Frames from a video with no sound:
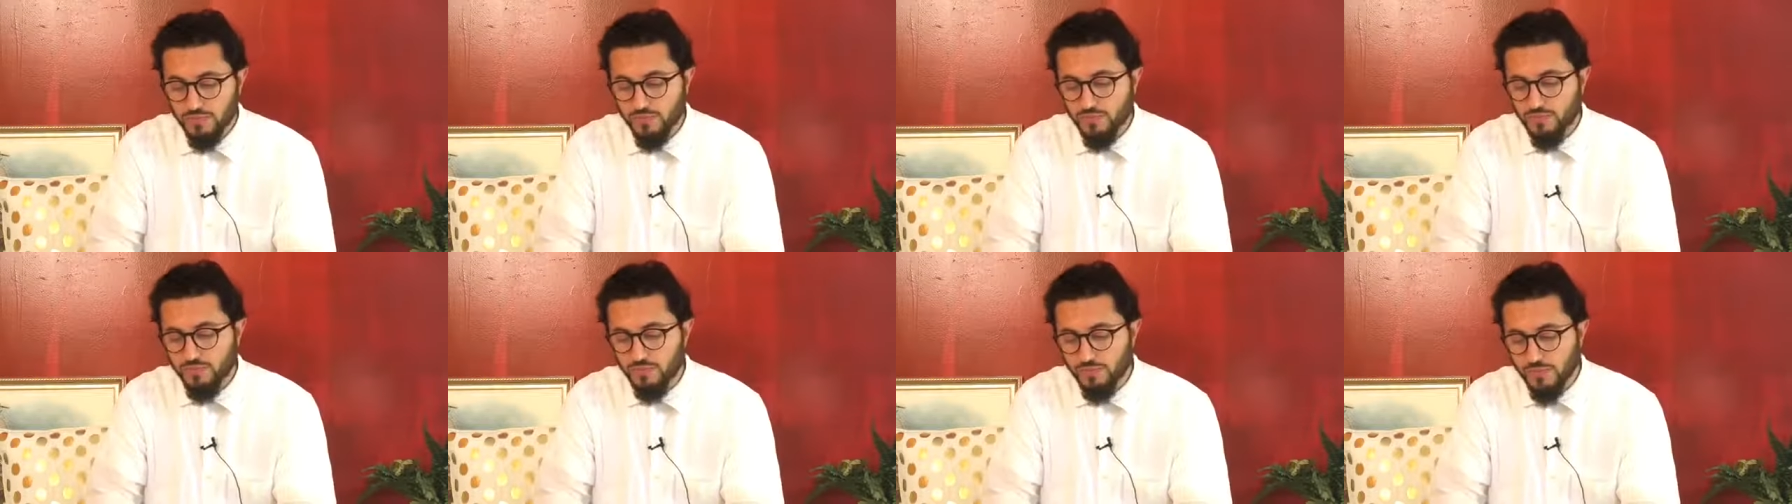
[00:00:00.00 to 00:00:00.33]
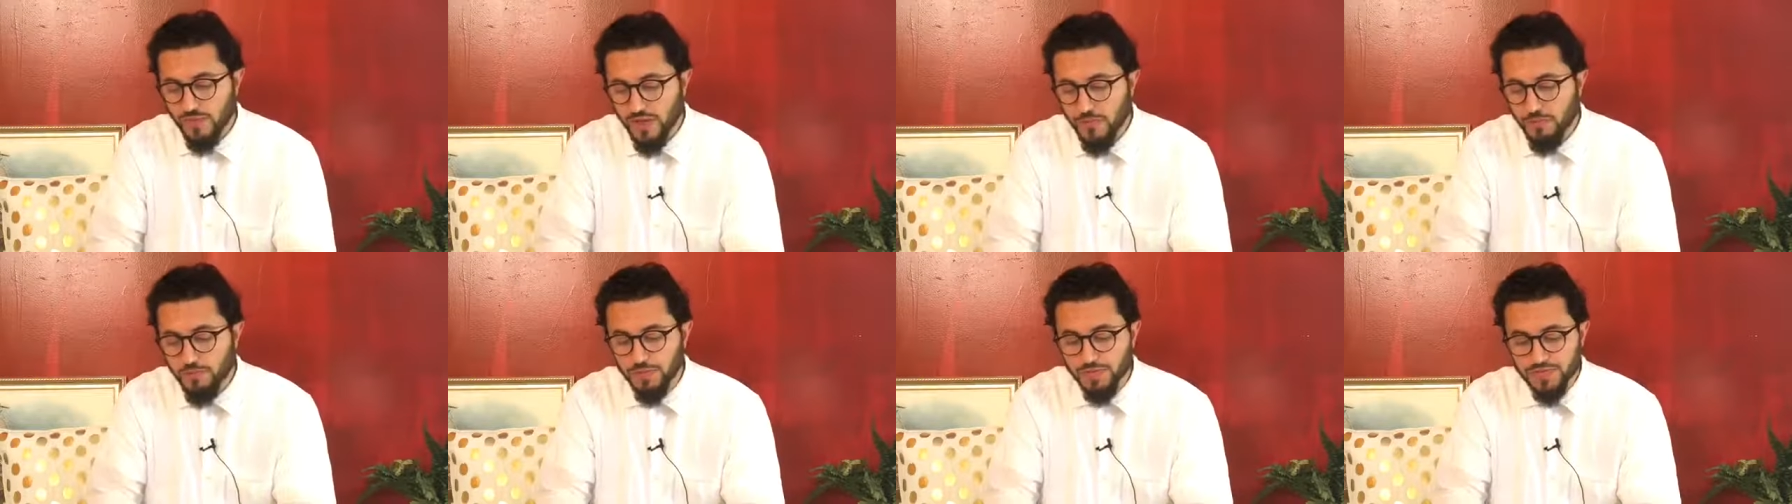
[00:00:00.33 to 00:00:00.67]

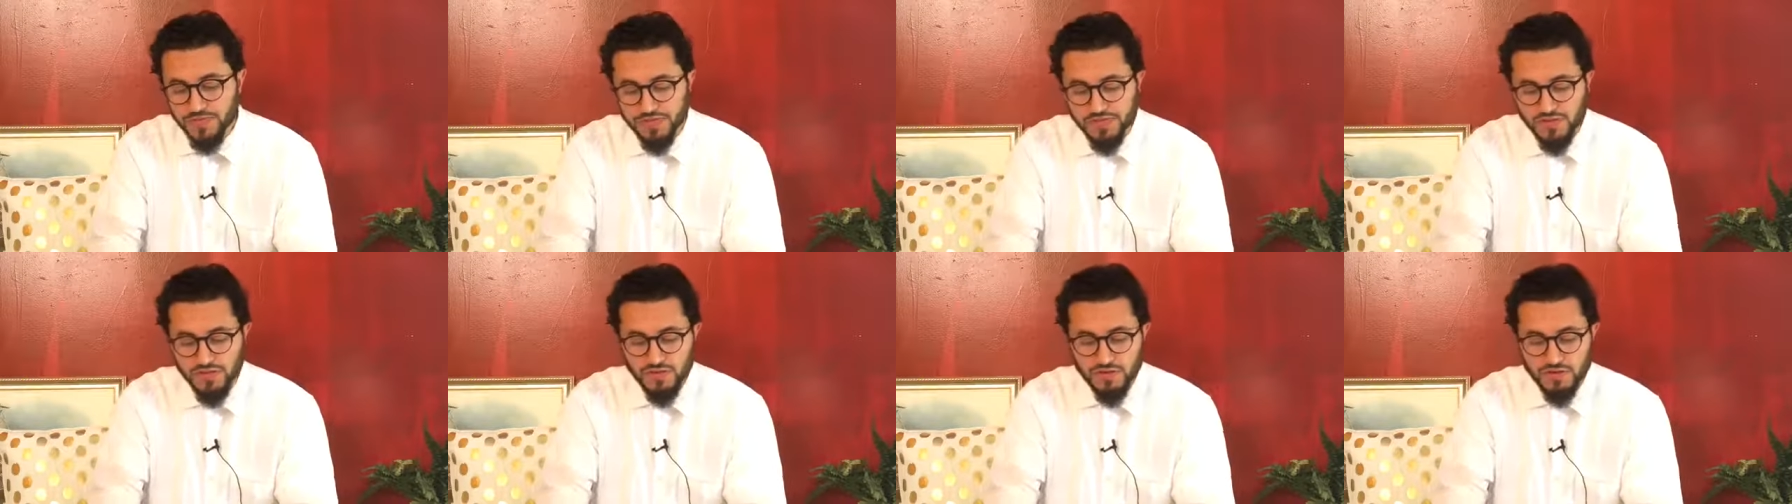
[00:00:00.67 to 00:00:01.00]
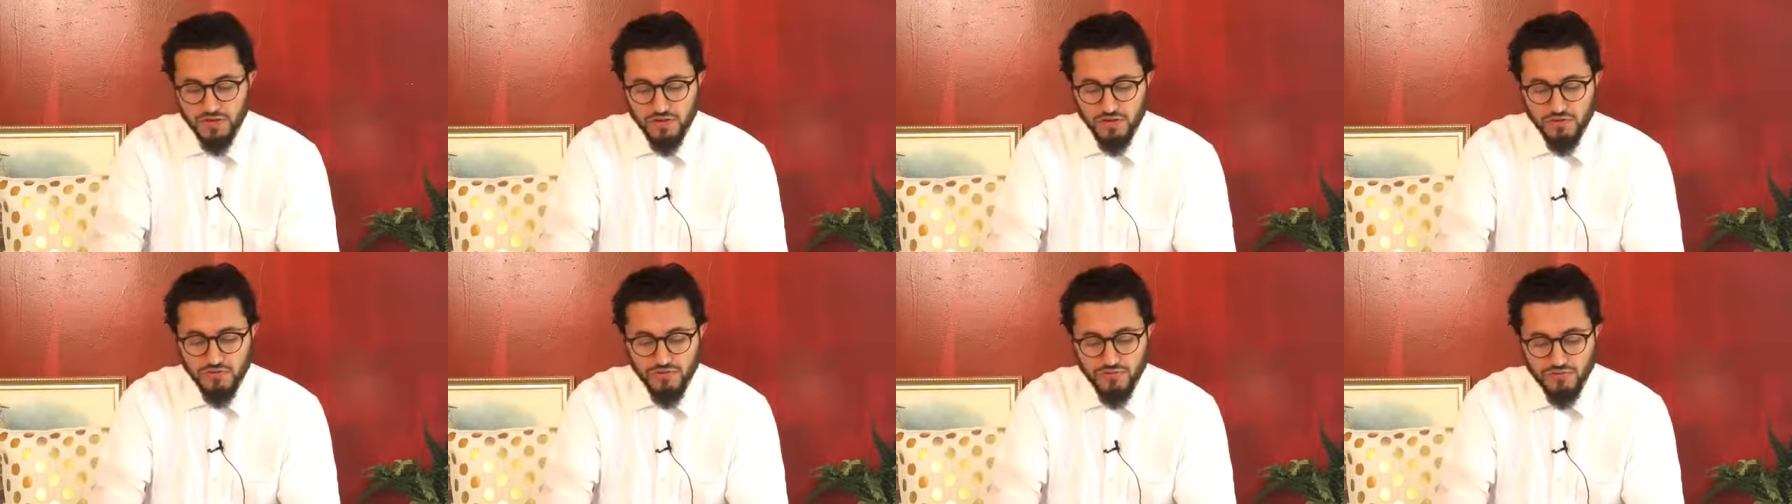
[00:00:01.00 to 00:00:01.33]
people see
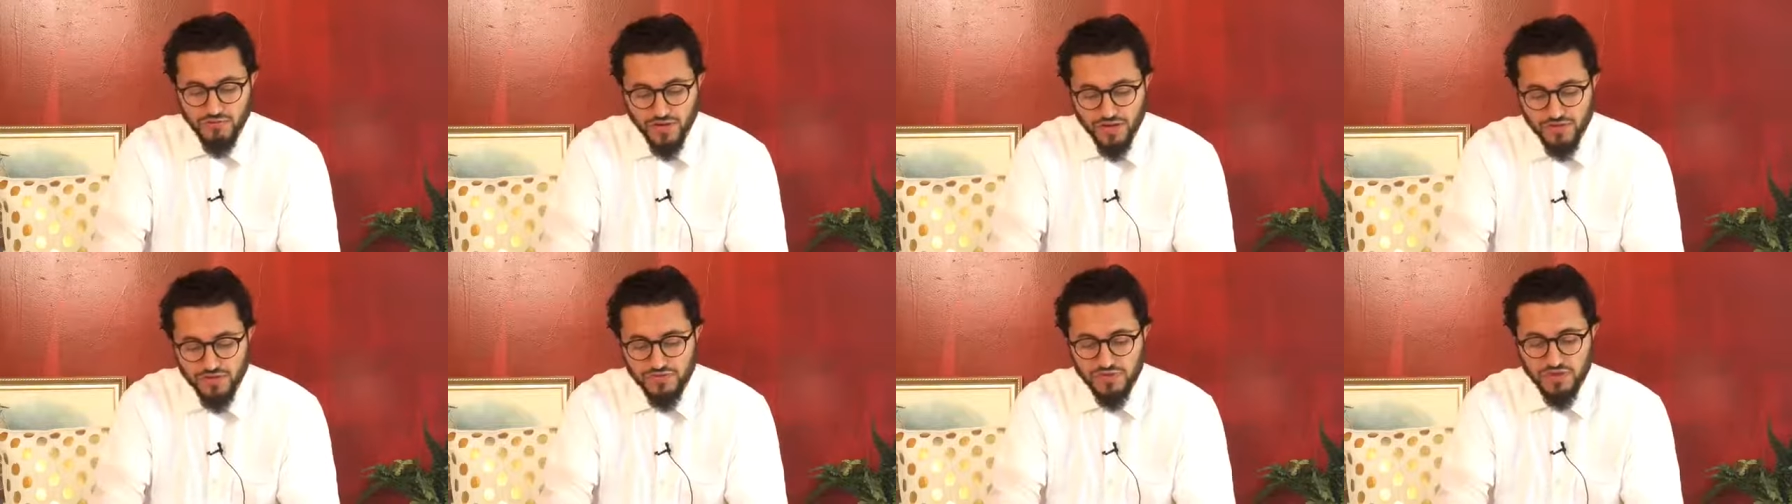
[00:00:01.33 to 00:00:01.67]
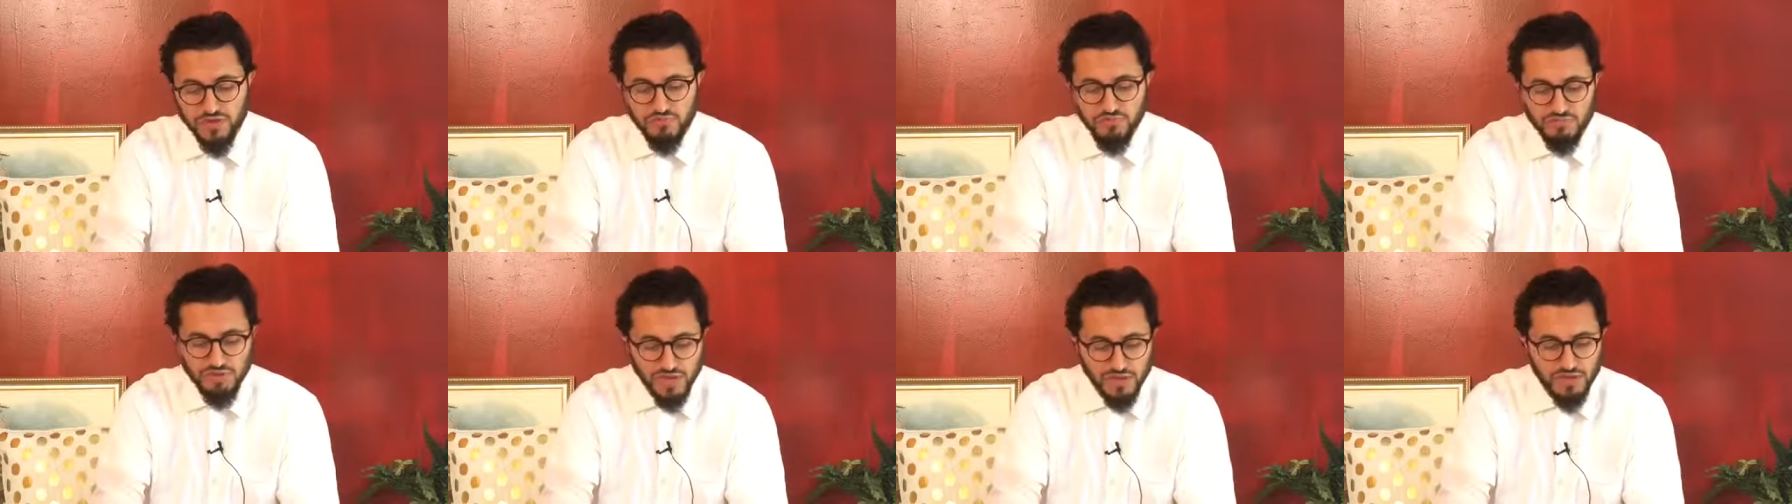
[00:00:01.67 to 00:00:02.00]
their friends
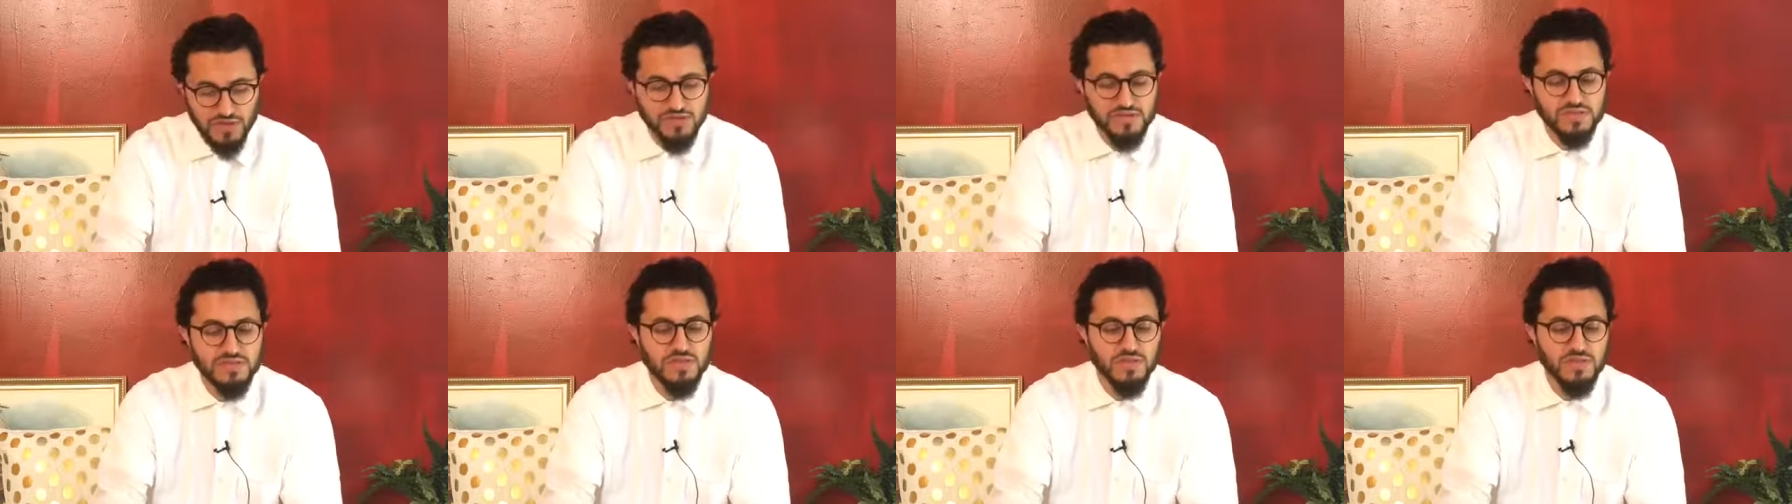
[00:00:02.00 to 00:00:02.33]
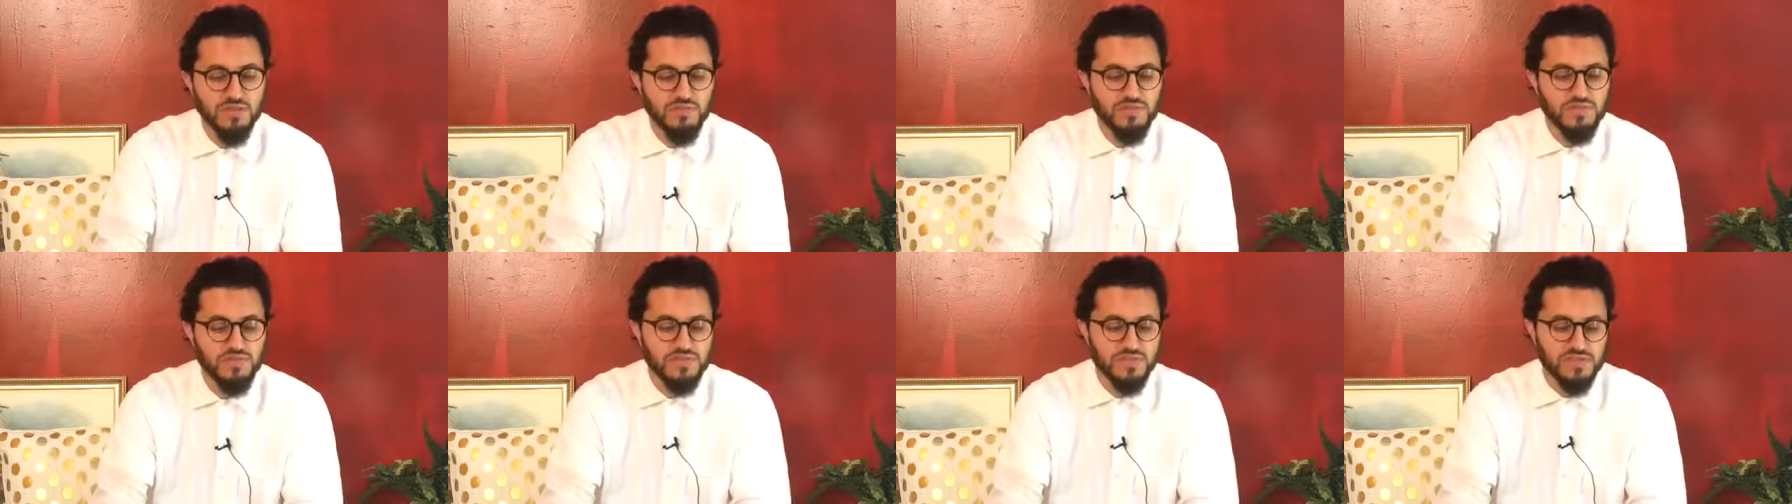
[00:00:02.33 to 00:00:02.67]
and
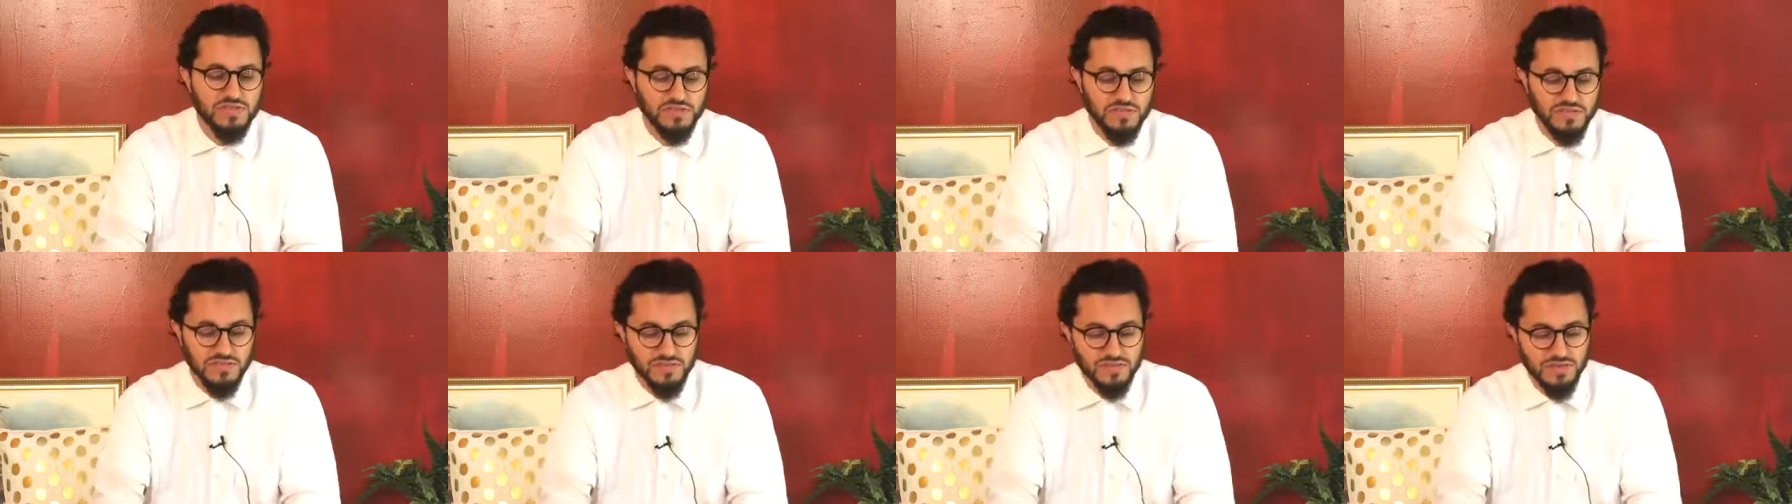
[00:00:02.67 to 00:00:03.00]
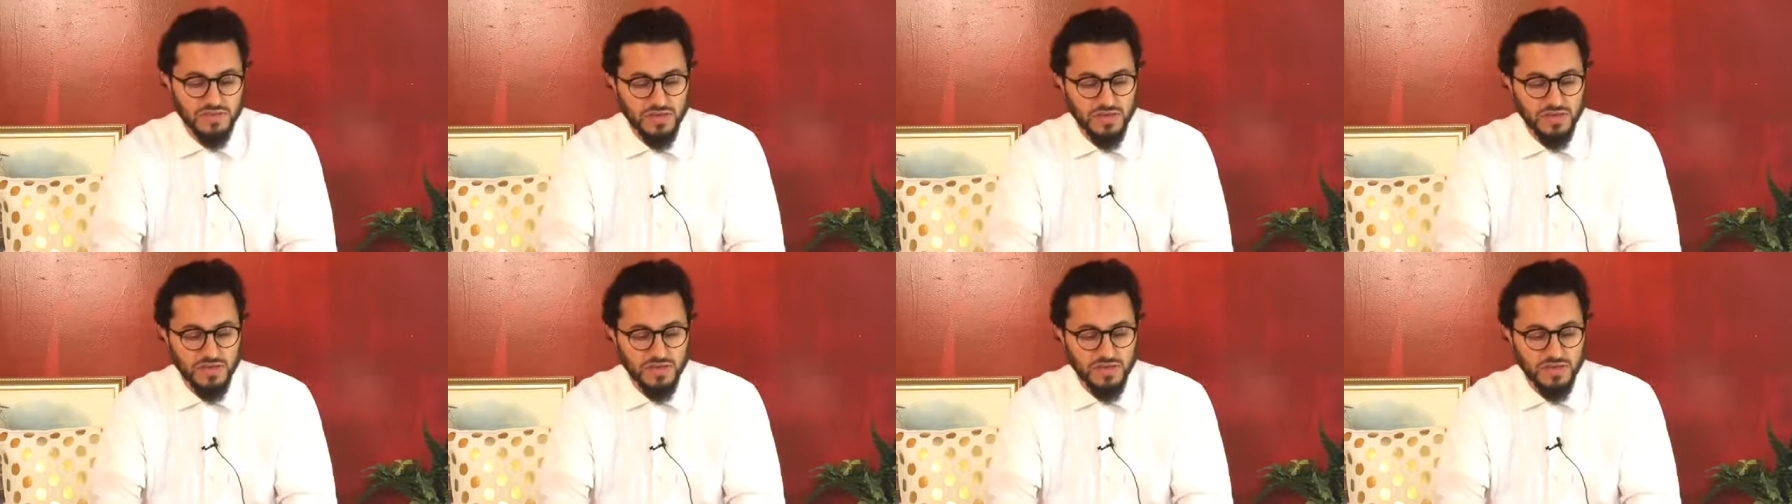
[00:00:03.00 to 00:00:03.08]
relatives